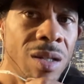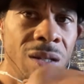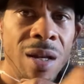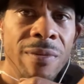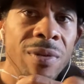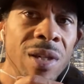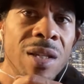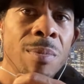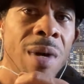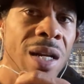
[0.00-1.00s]
definitely
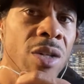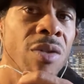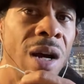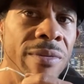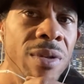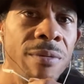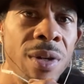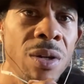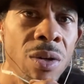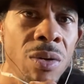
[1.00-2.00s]
somebody driving the
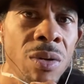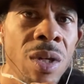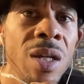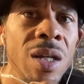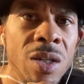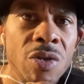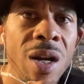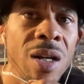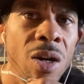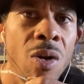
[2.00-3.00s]
vehicle and trying
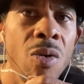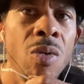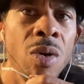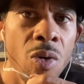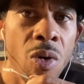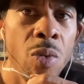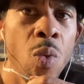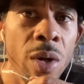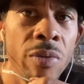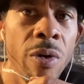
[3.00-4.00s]
to go on
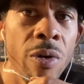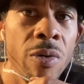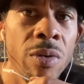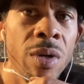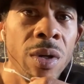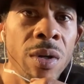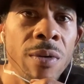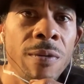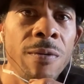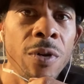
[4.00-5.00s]
one road
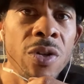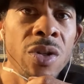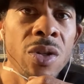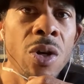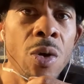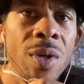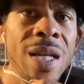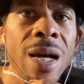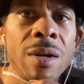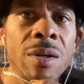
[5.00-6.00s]
versus going
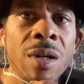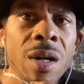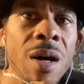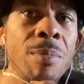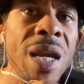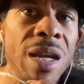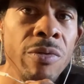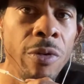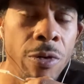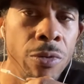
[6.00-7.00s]
down a main
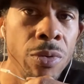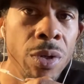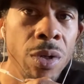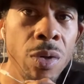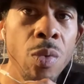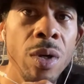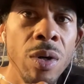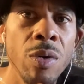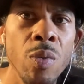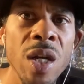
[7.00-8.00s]
road
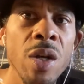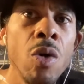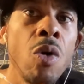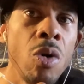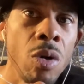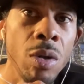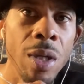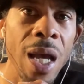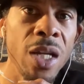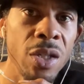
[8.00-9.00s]
where we can all
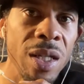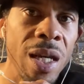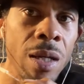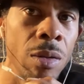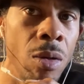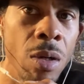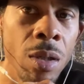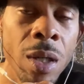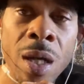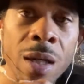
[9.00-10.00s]
actually get along.
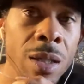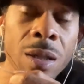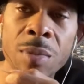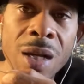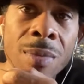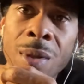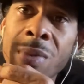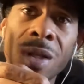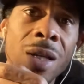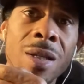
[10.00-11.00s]
Because sometimes I'm
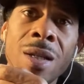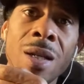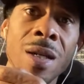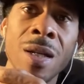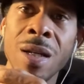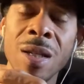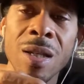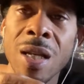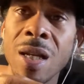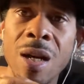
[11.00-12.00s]
sick of seeing them.
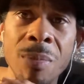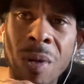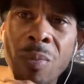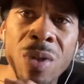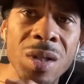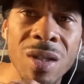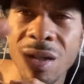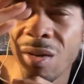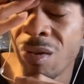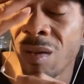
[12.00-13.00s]
They come up with
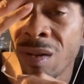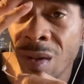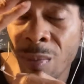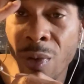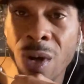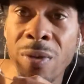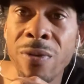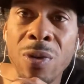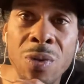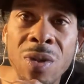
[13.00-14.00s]
certain point of
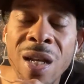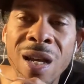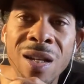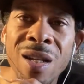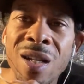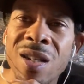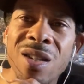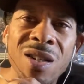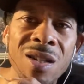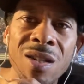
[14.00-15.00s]
views that
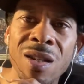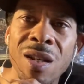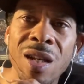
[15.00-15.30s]
just